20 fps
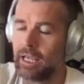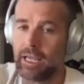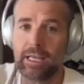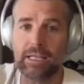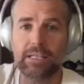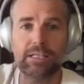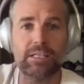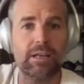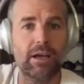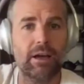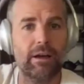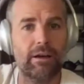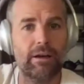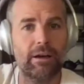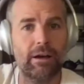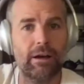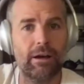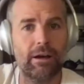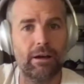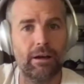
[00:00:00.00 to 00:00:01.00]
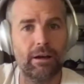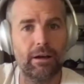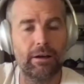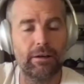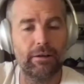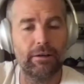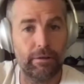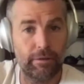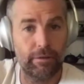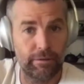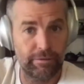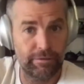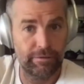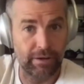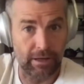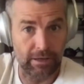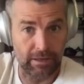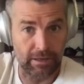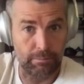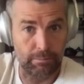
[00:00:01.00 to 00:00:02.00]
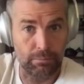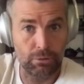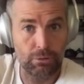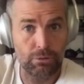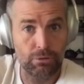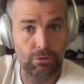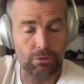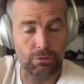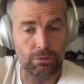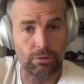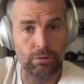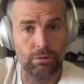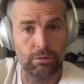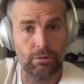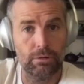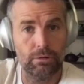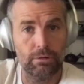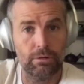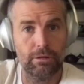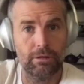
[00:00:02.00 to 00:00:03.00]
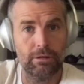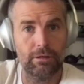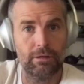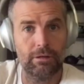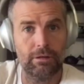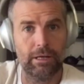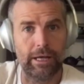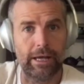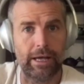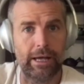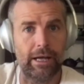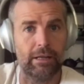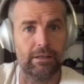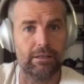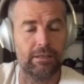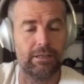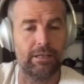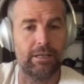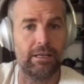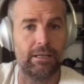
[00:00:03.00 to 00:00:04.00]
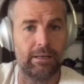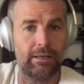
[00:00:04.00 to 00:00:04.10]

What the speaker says: it's fucking brutal out in